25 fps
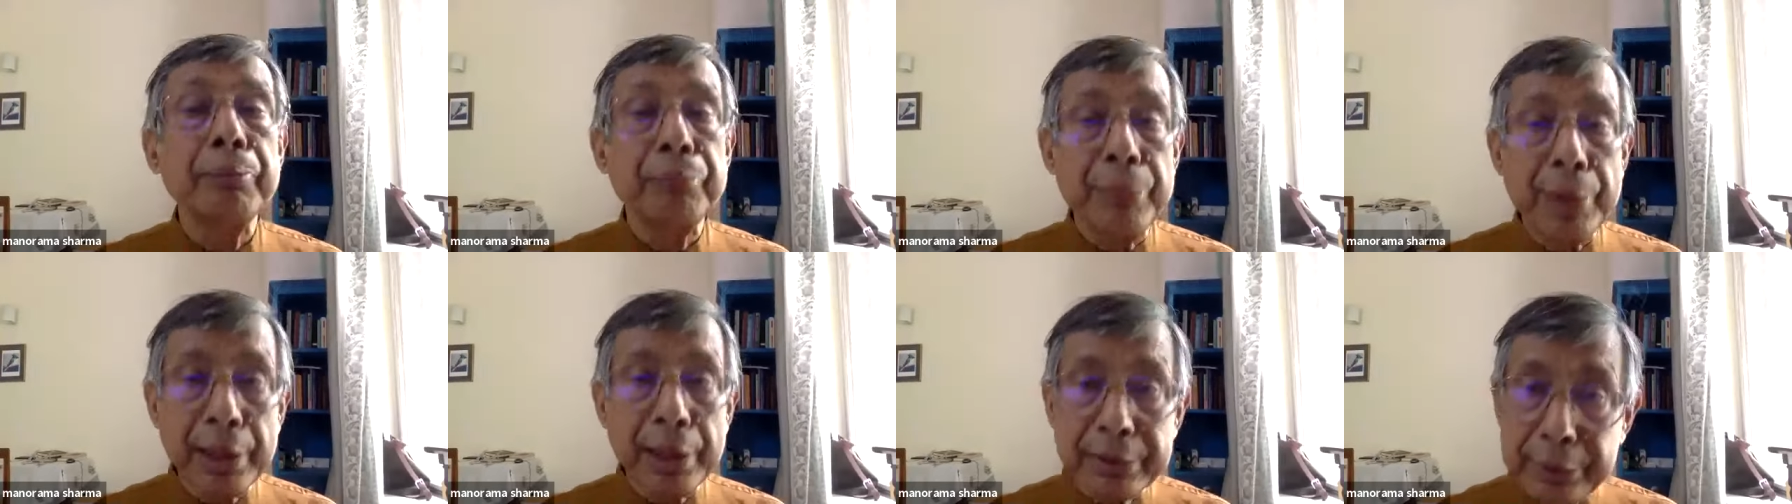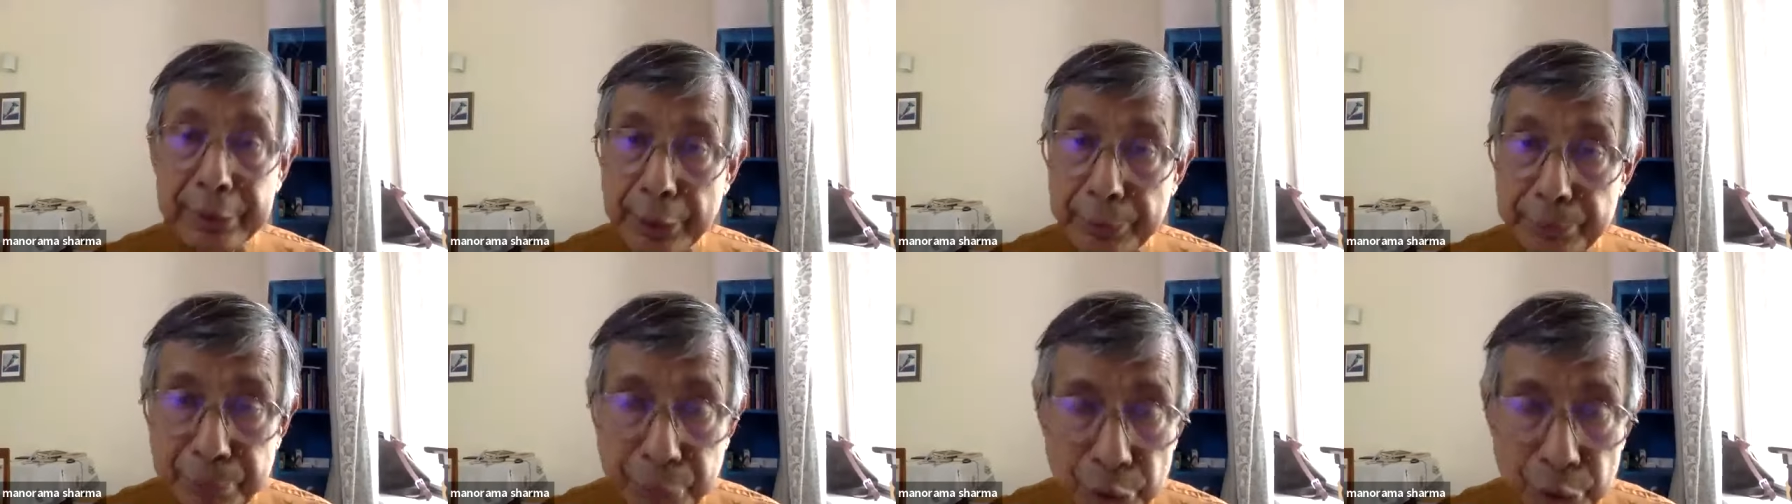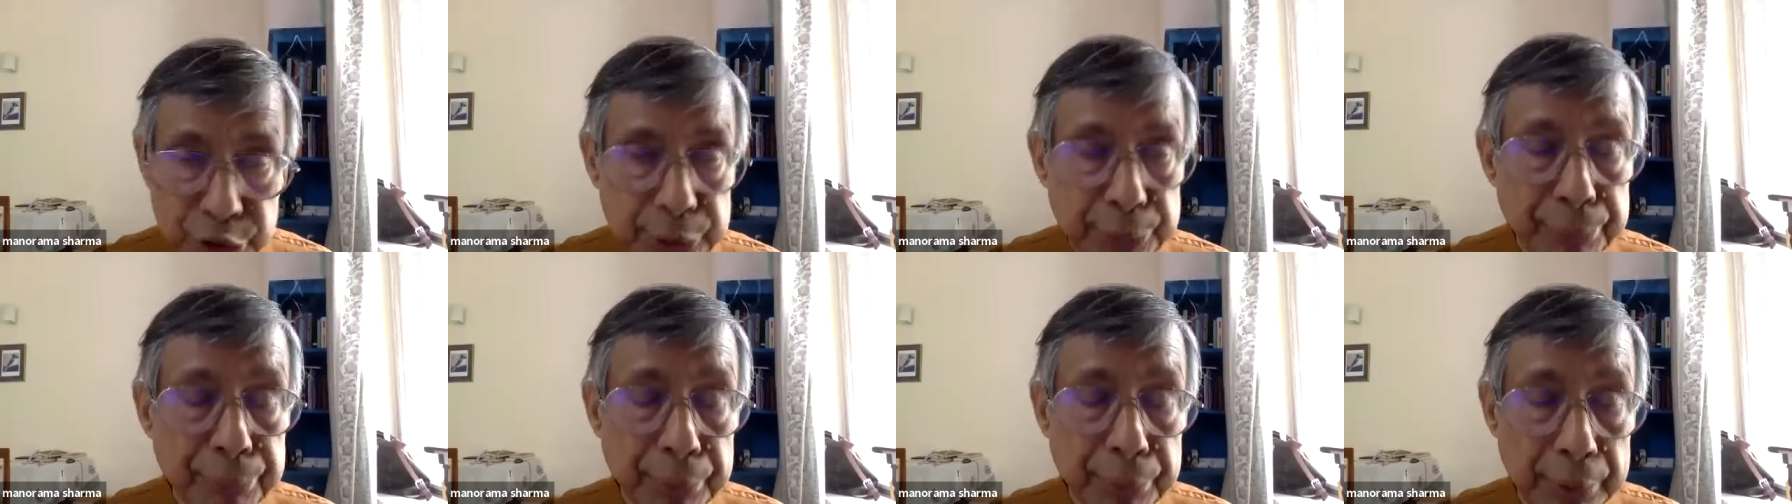makes it
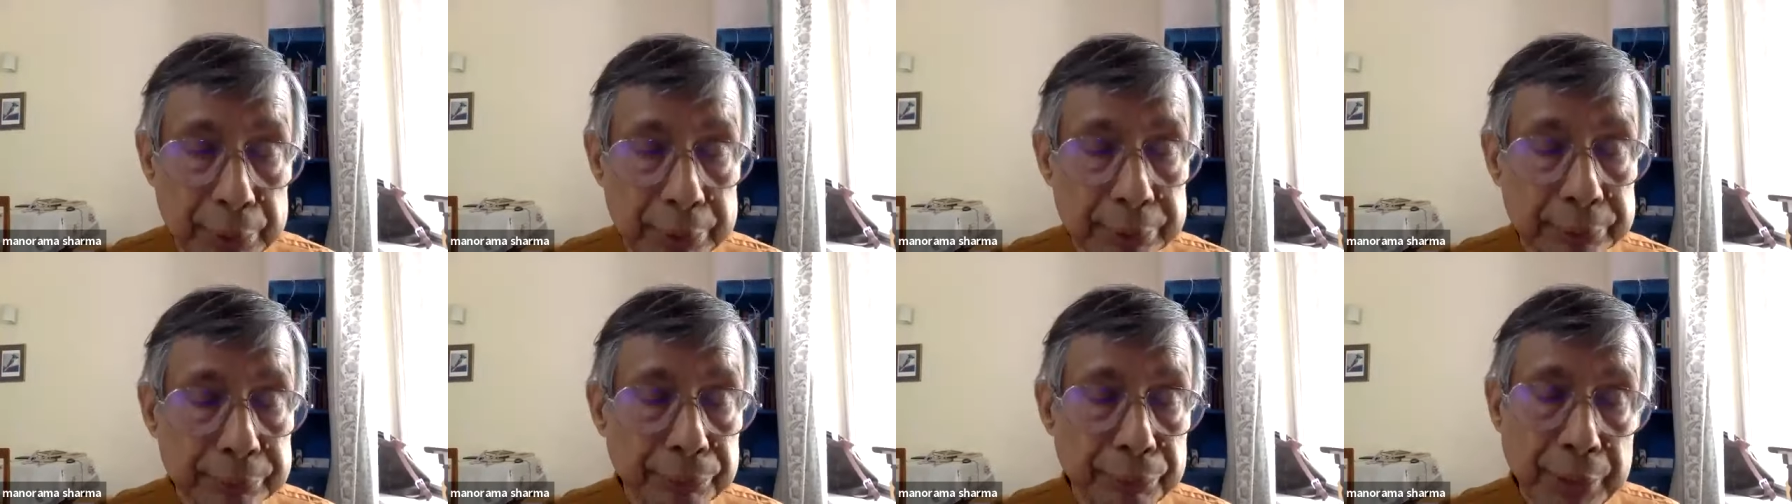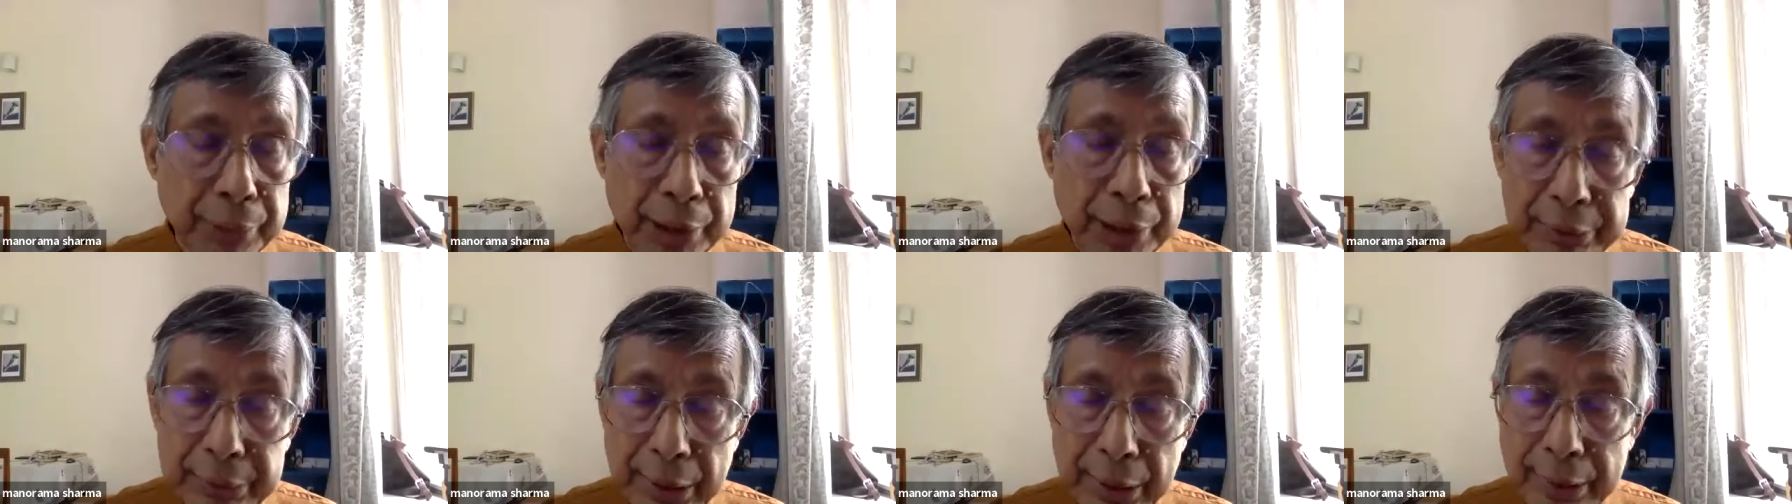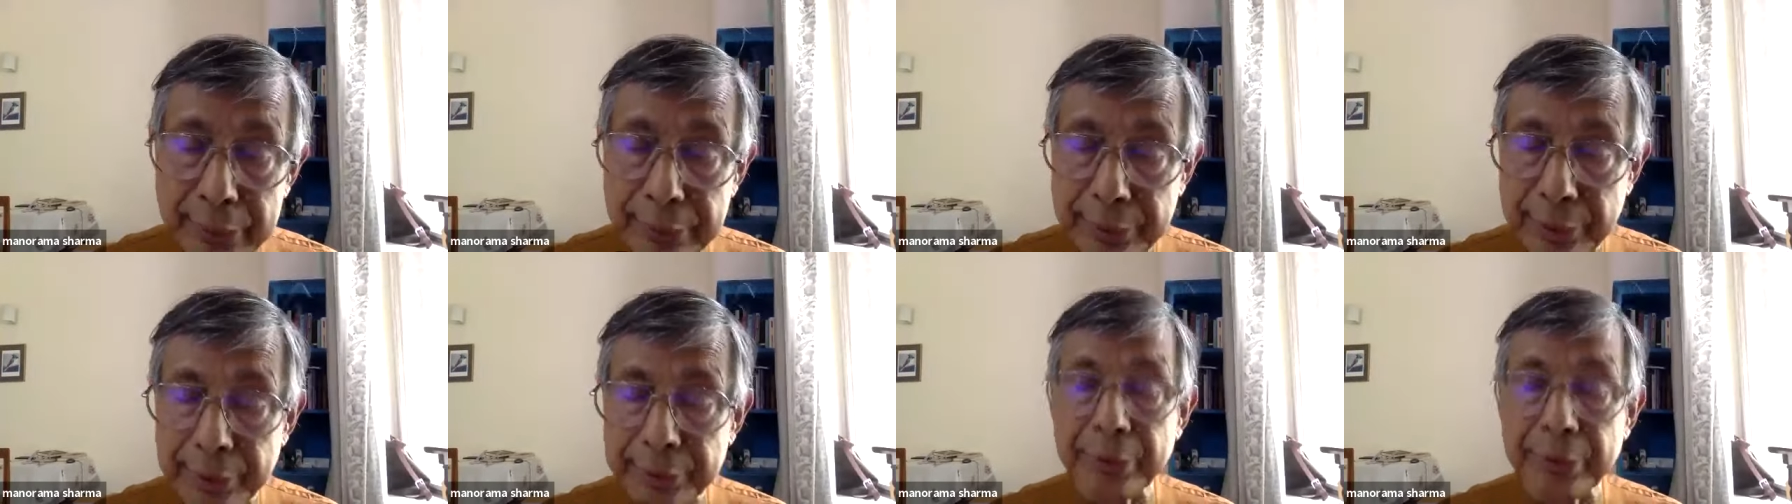possible,
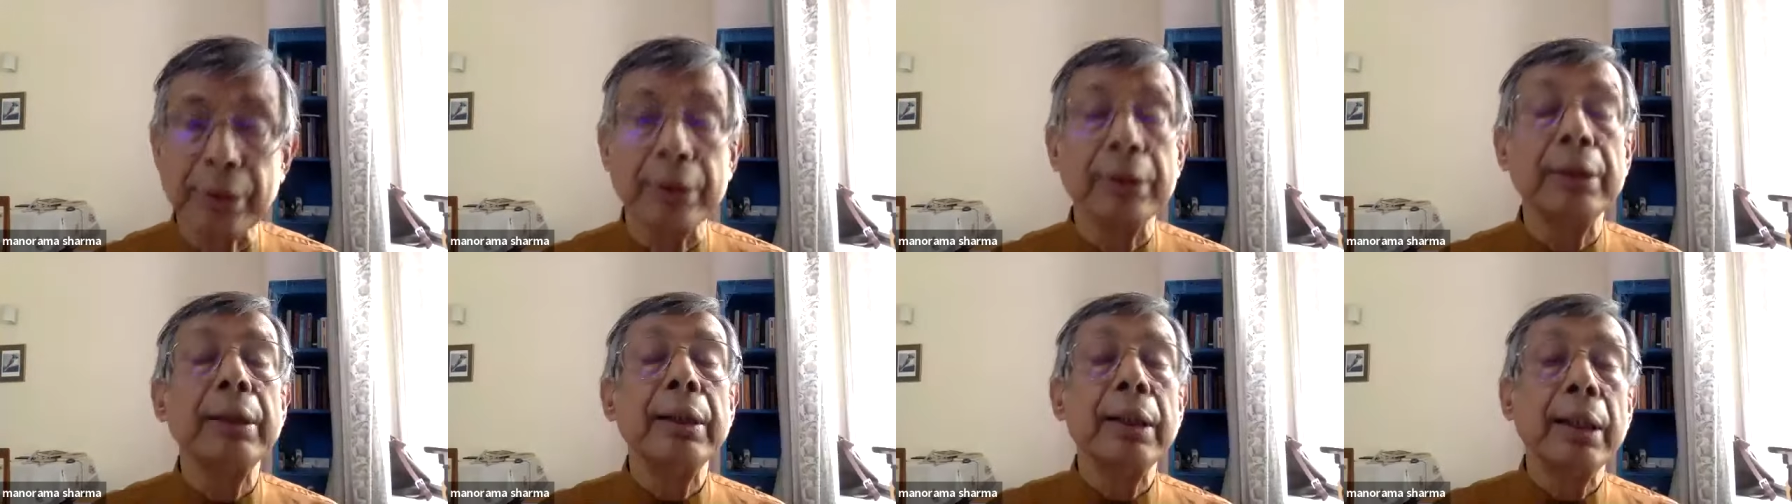marginalization.